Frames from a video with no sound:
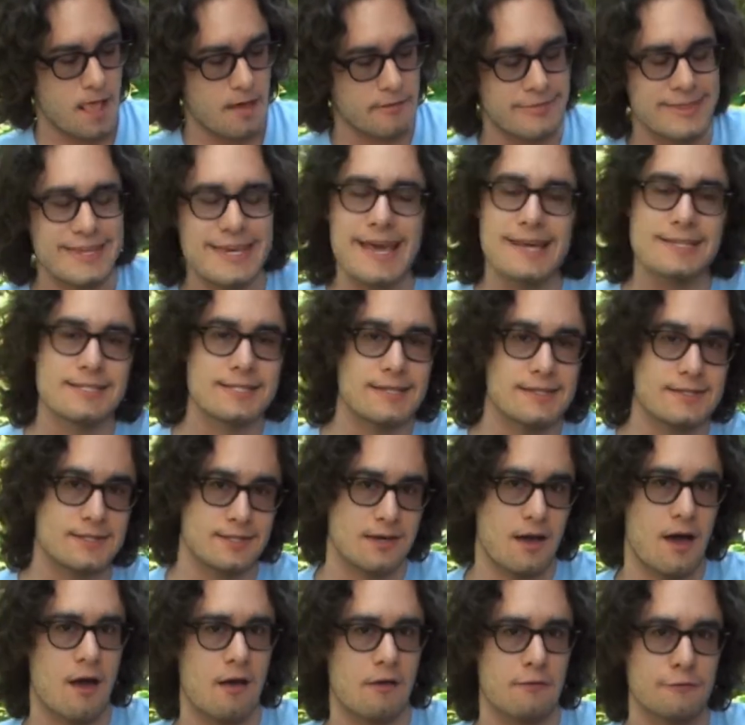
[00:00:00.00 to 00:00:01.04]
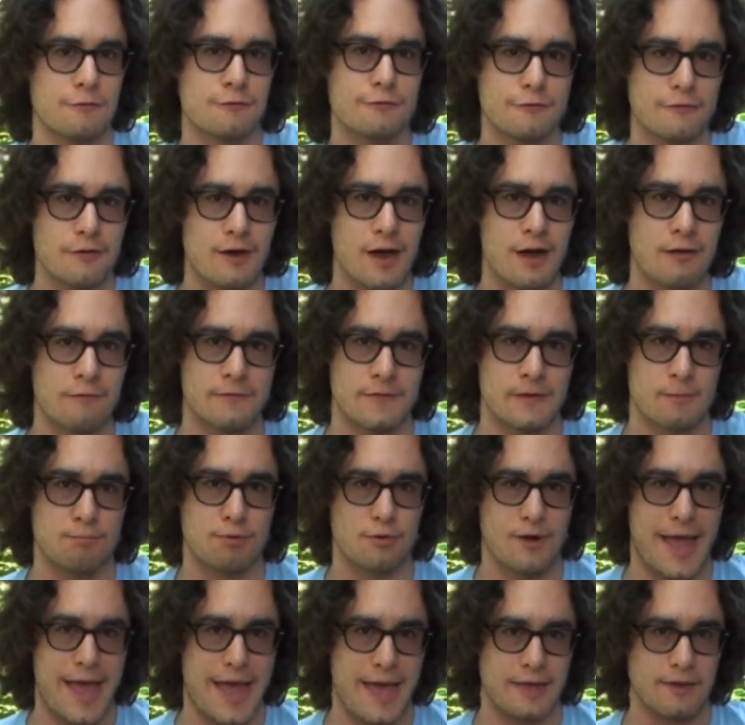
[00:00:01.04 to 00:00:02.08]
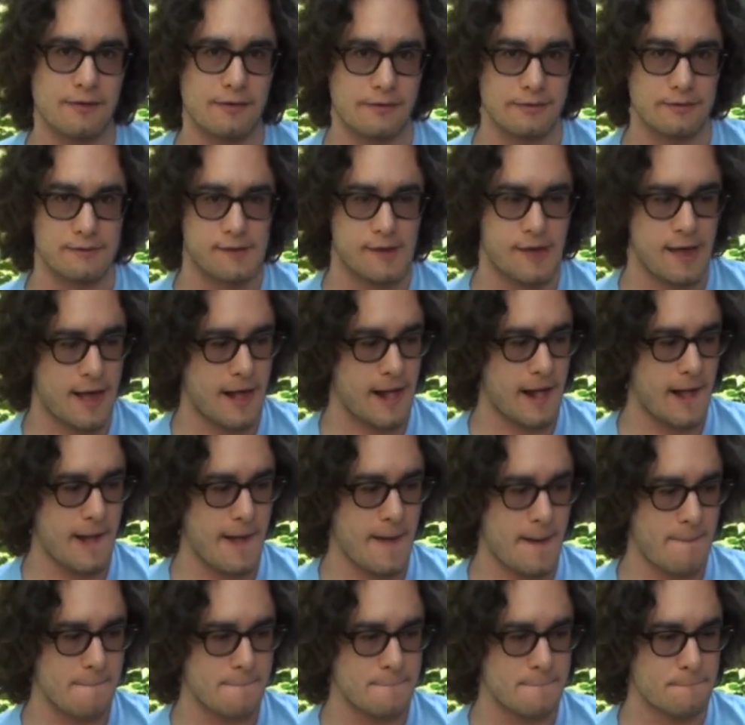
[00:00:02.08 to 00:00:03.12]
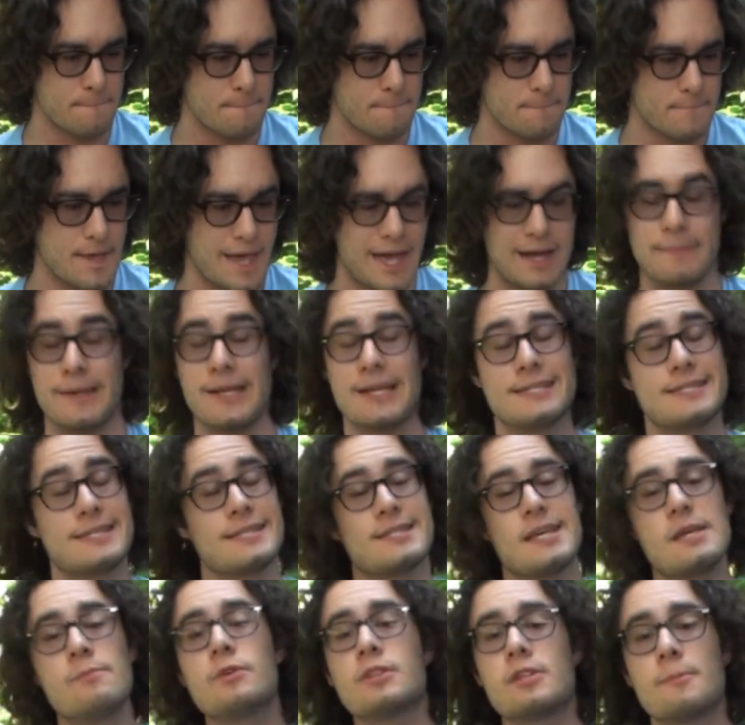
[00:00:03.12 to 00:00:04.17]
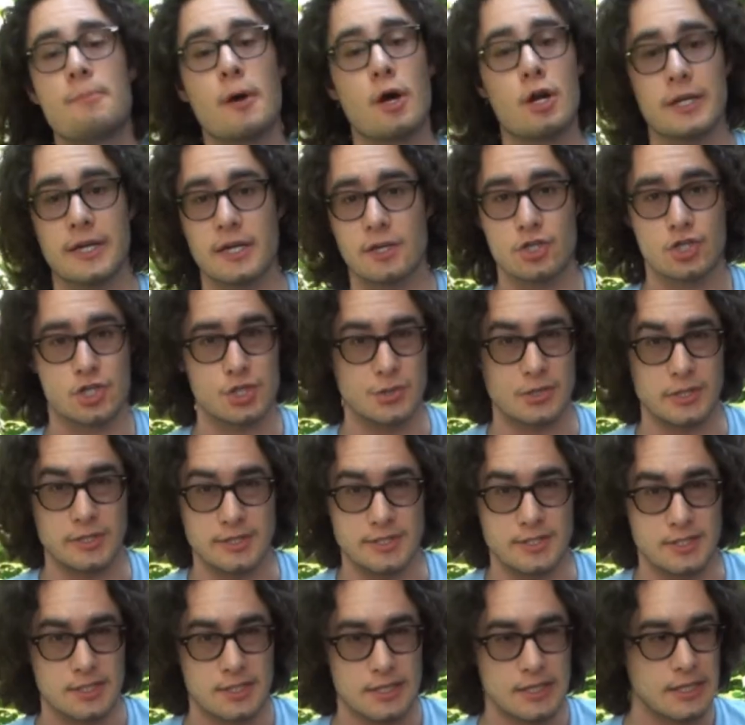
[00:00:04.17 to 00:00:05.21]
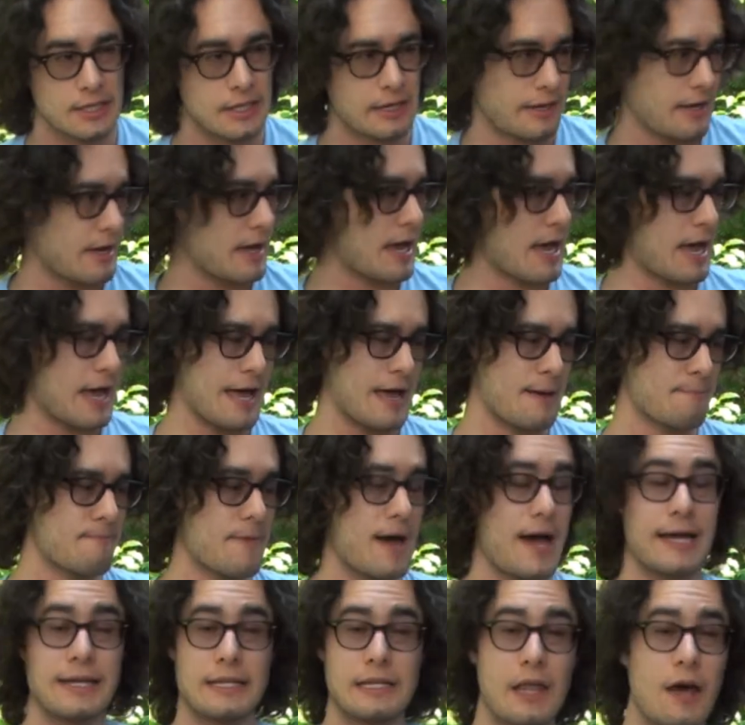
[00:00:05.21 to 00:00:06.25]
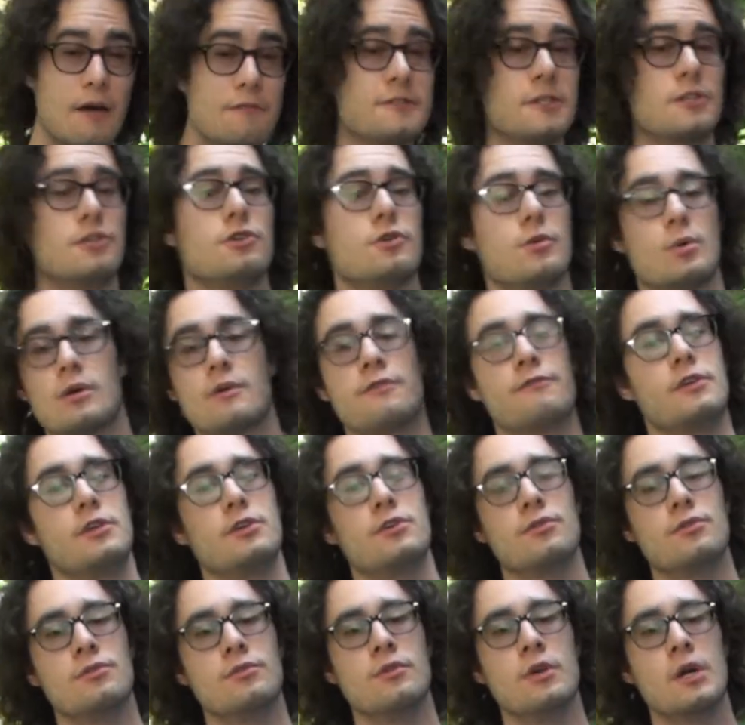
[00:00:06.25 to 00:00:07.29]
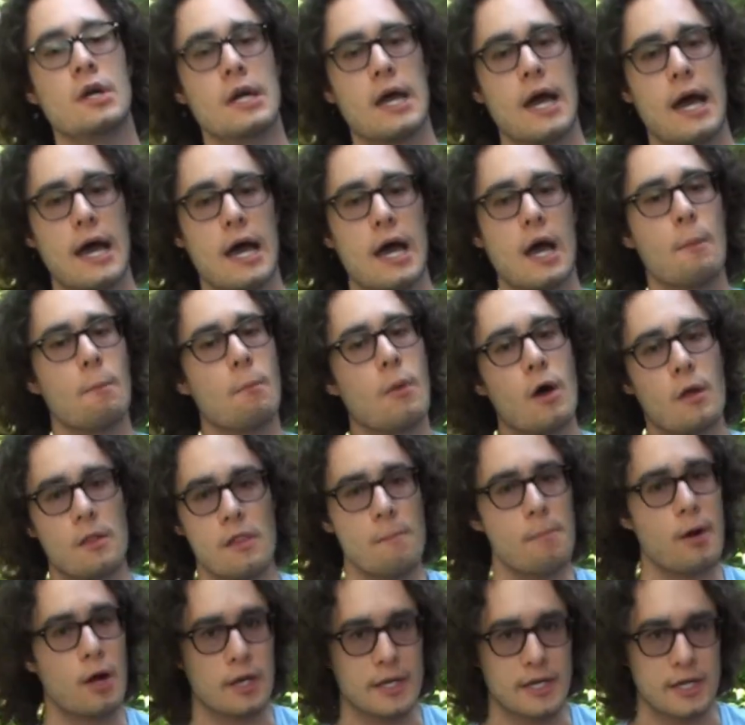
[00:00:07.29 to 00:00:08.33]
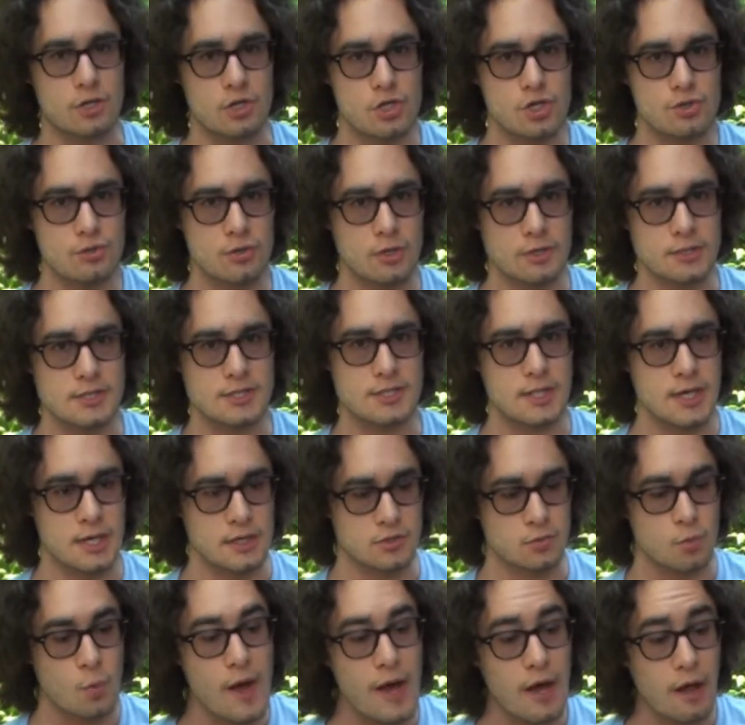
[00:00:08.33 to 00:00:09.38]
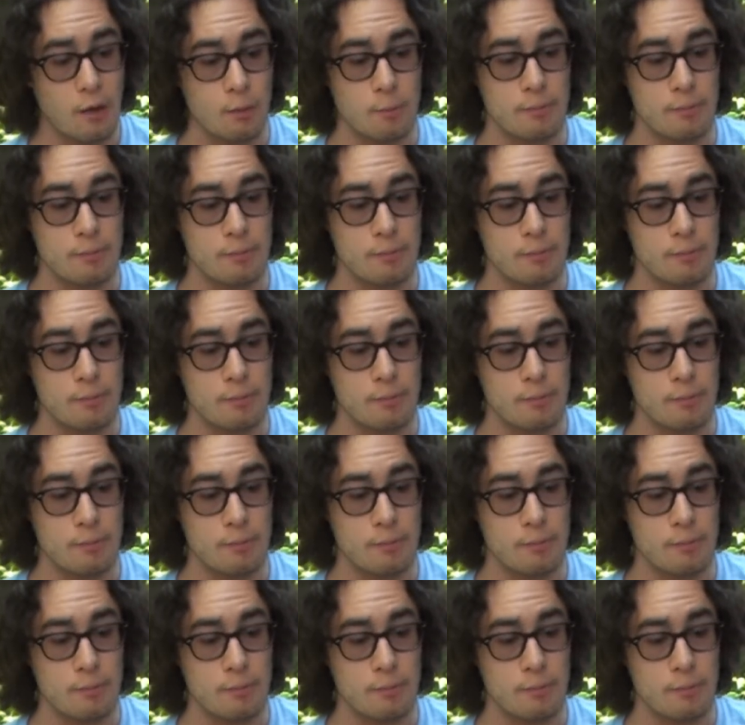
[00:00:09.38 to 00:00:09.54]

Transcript: the essence of the brand. And I mean, it's the same with the Partagas shorts. I'd love to do a review on the Partagas shorts as well,